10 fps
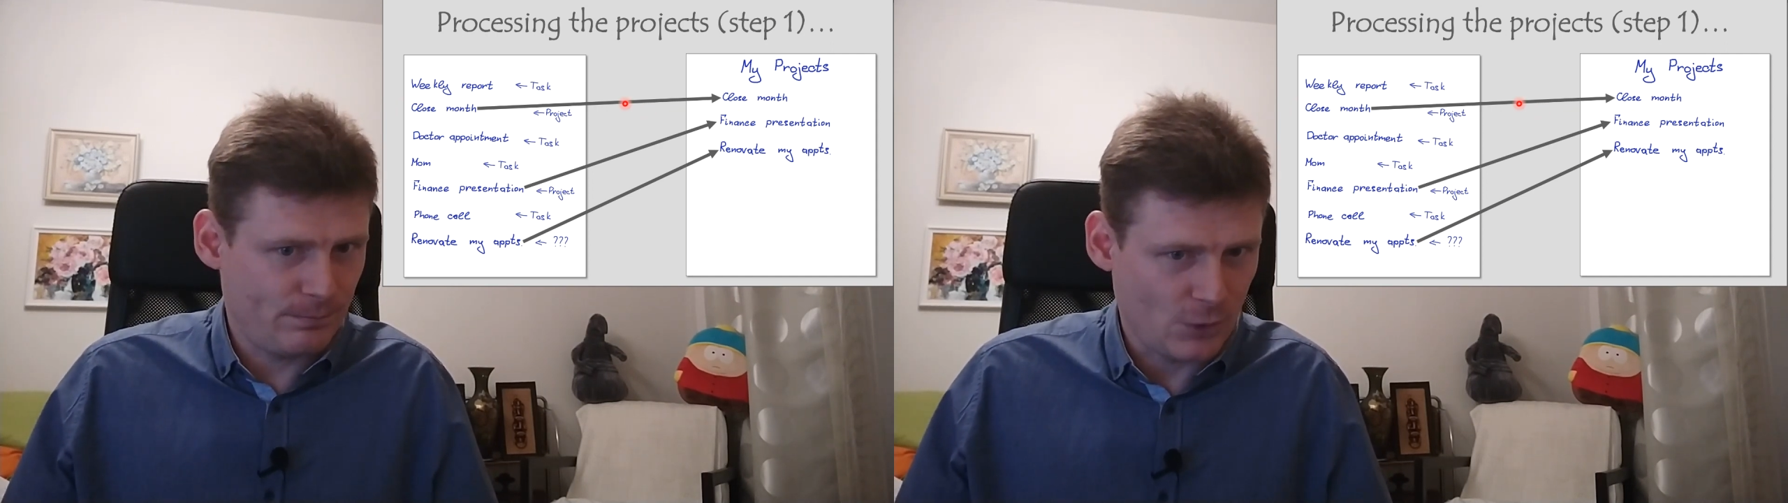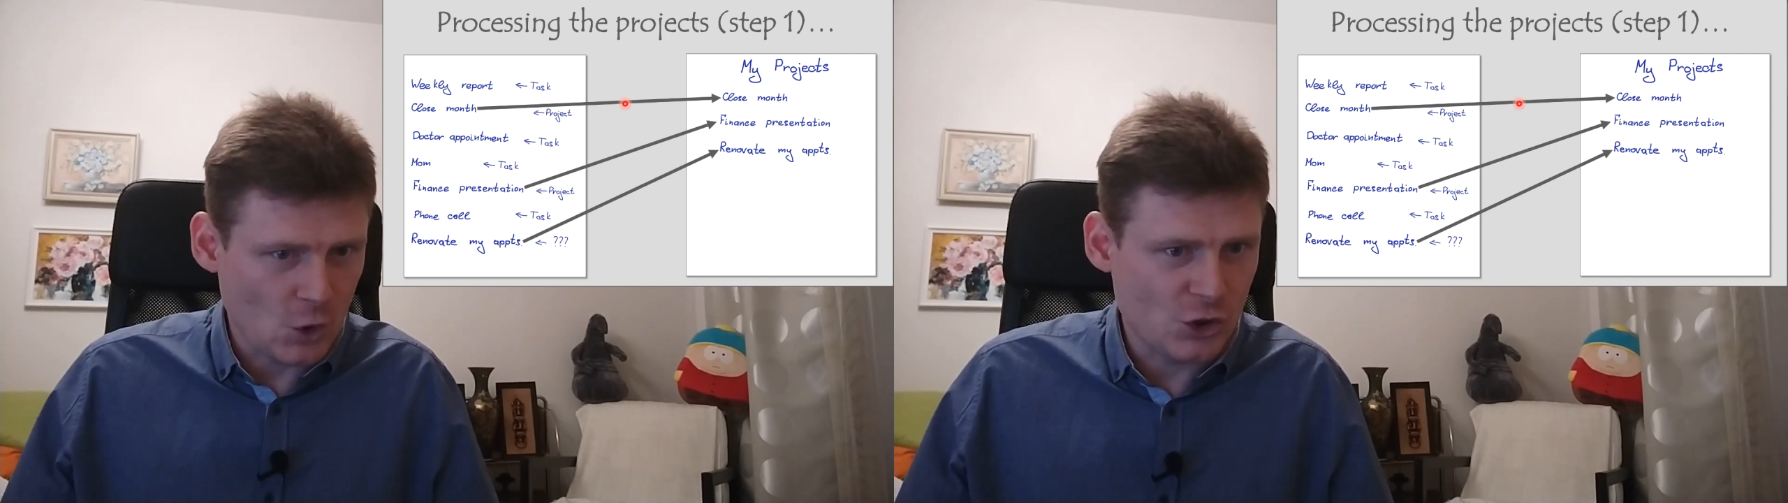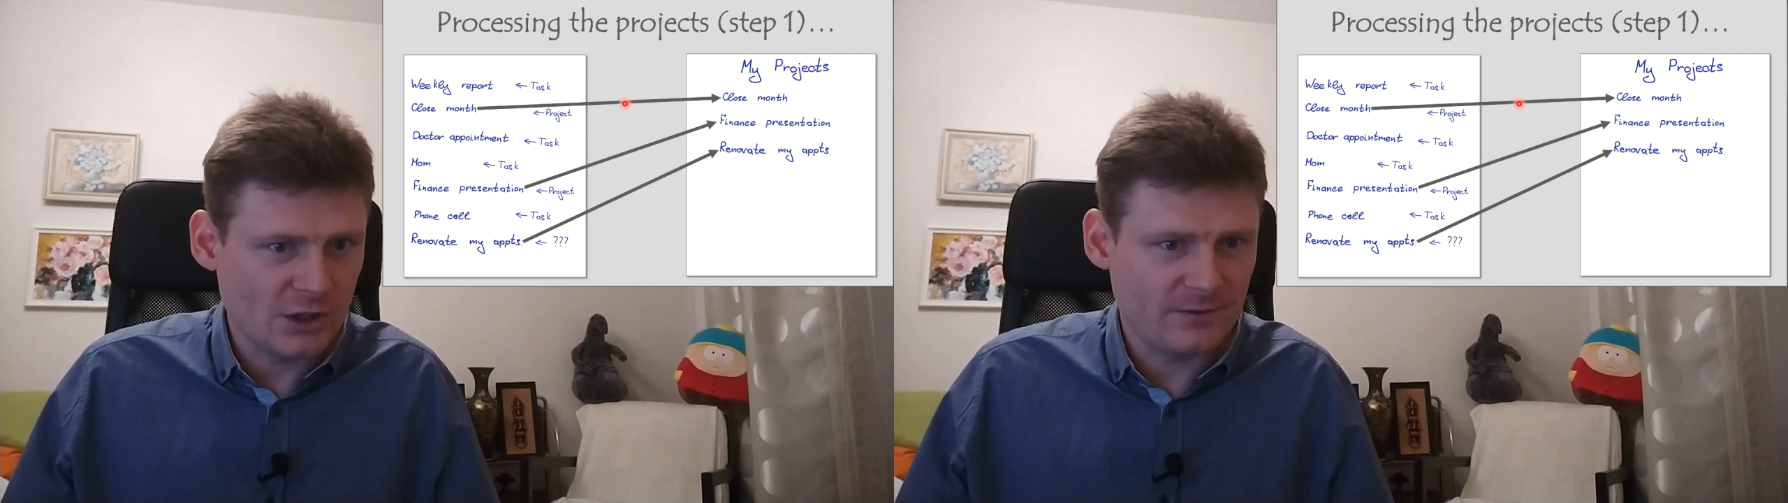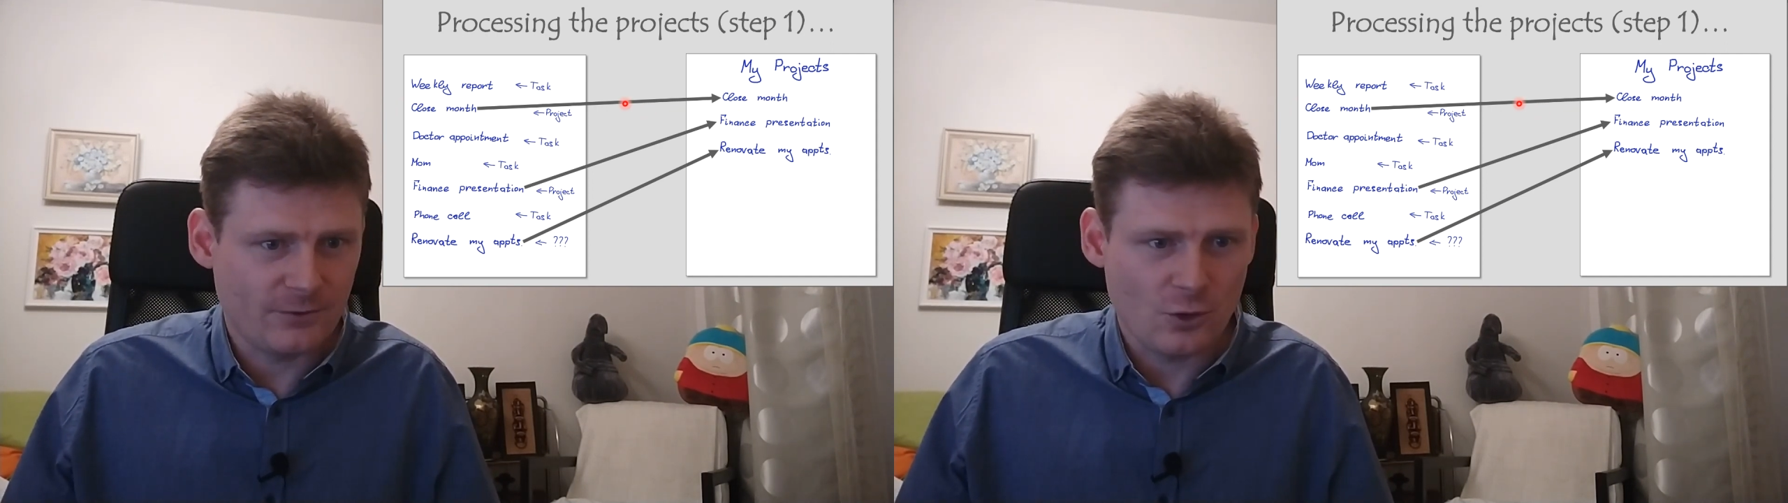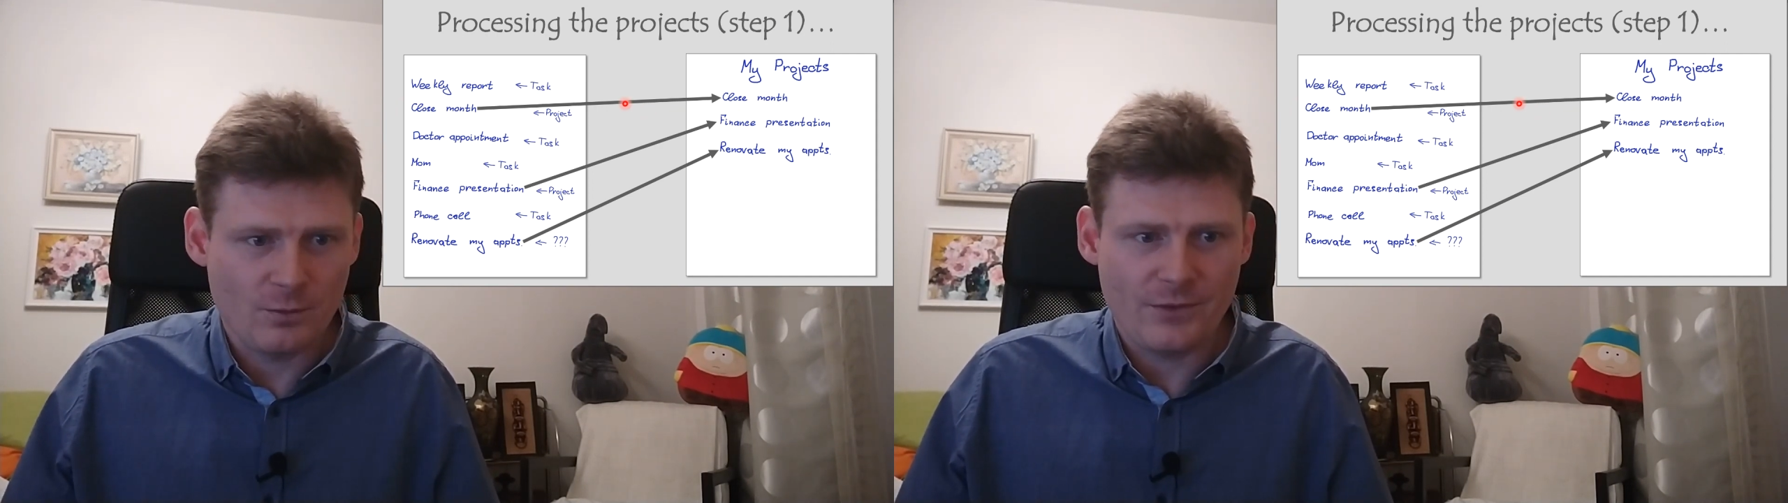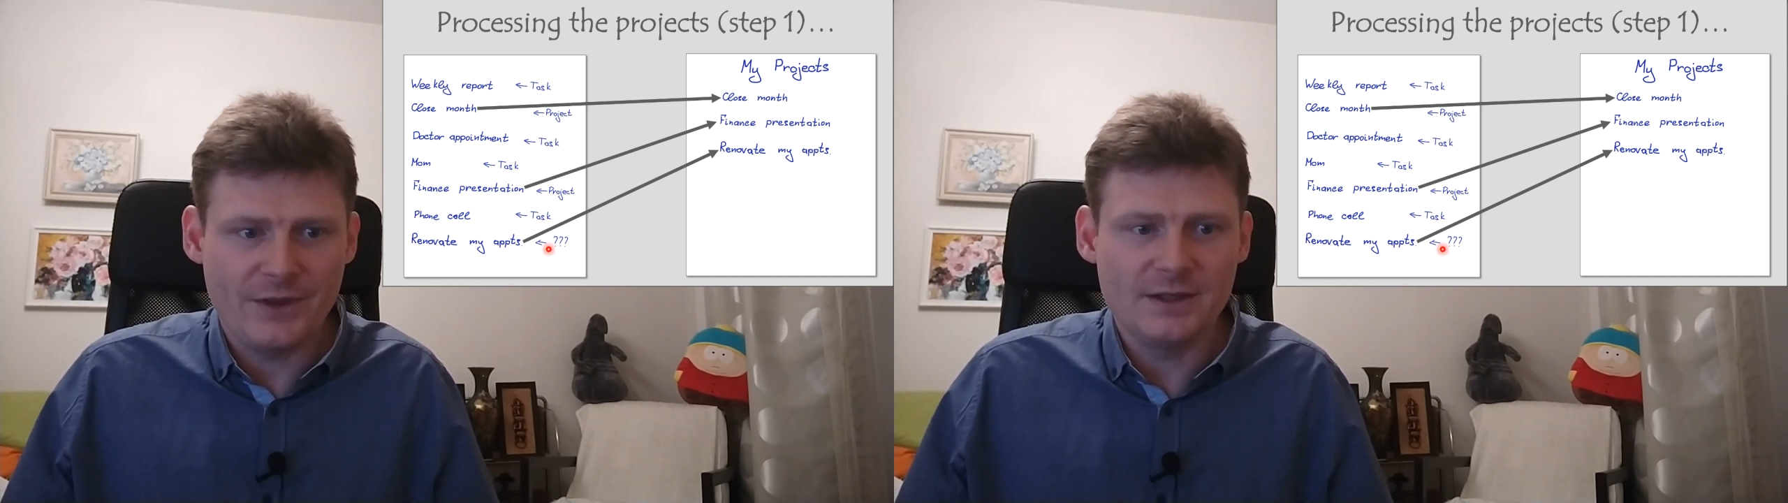projects from